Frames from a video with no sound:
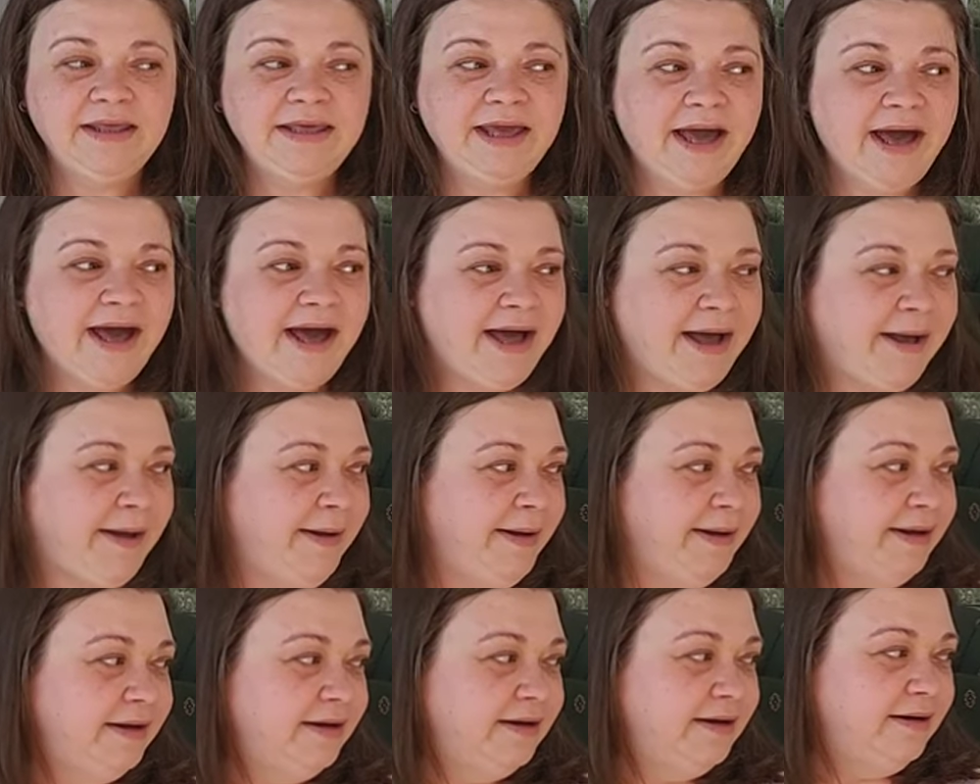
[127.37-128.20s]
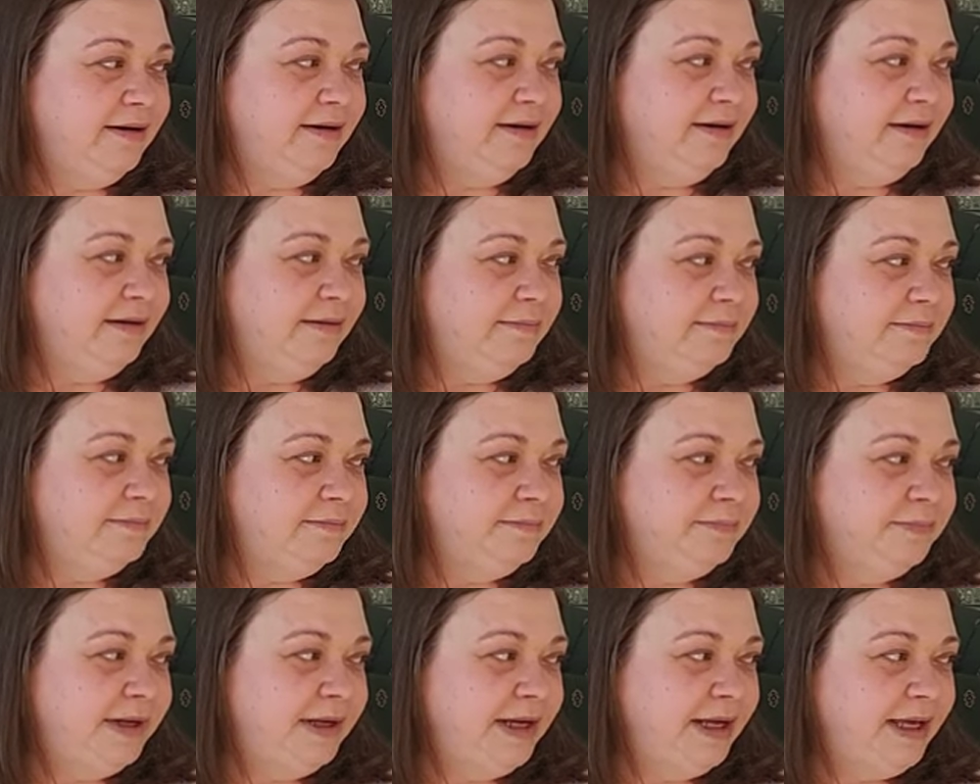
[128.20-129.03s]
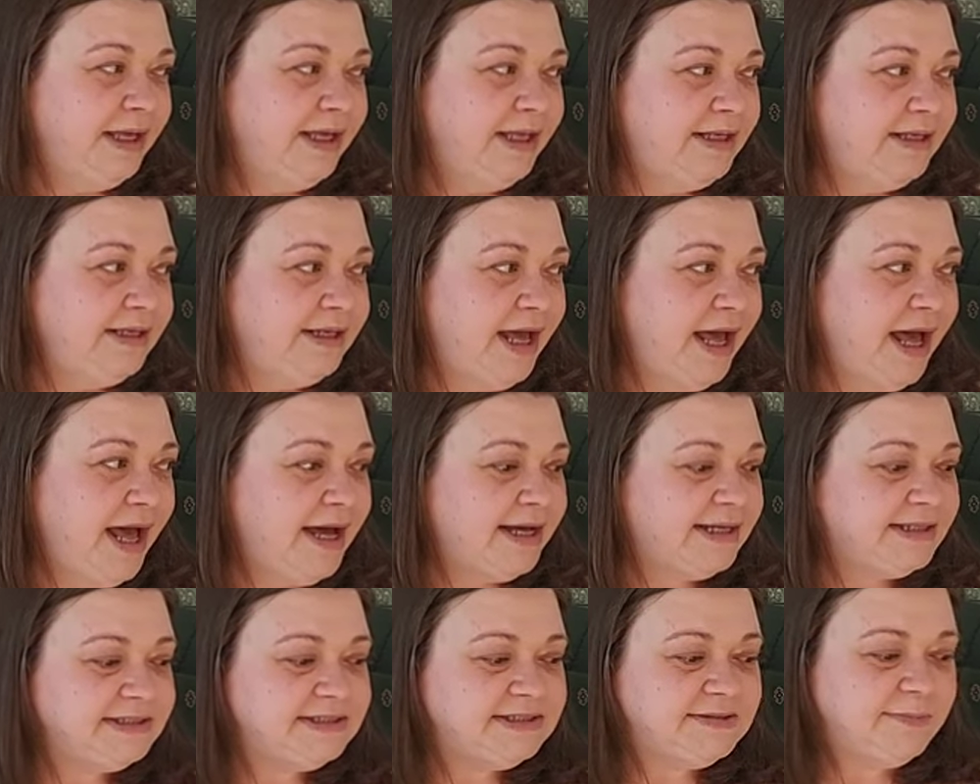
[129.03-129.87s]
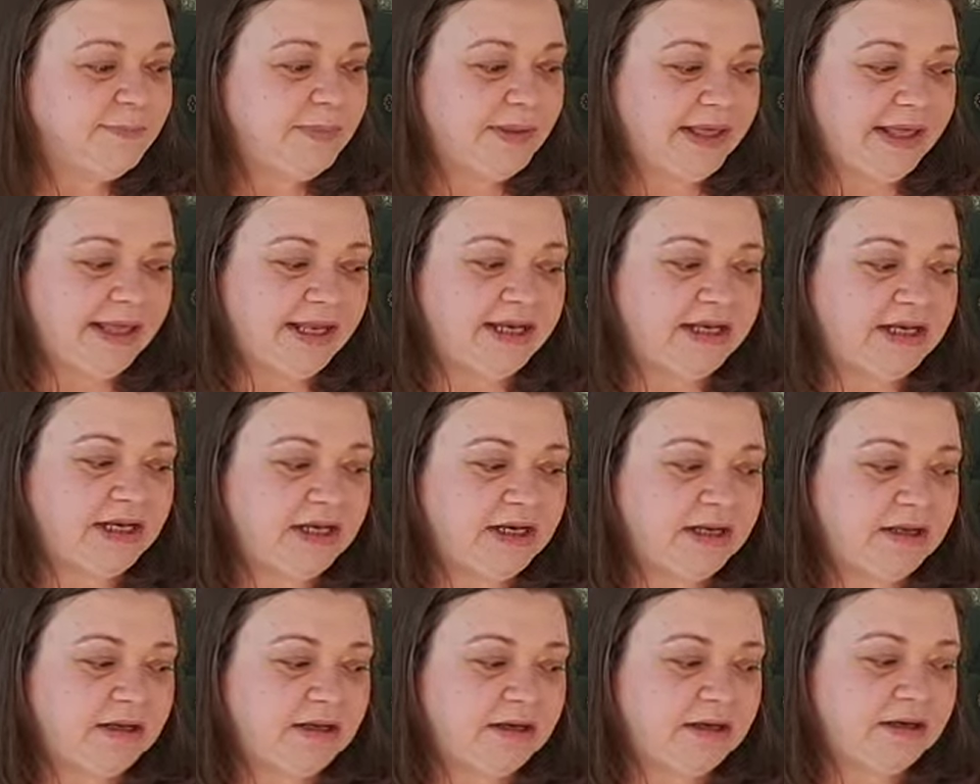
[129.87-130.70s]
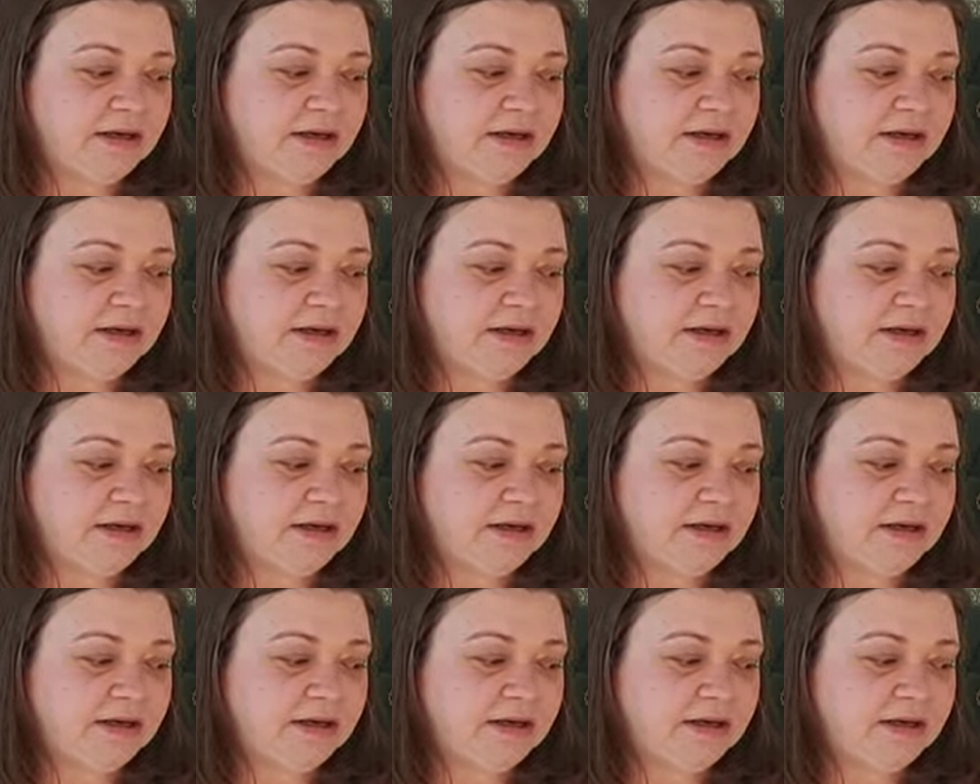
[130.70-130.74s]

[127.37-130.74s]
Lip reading: Yeah, it has been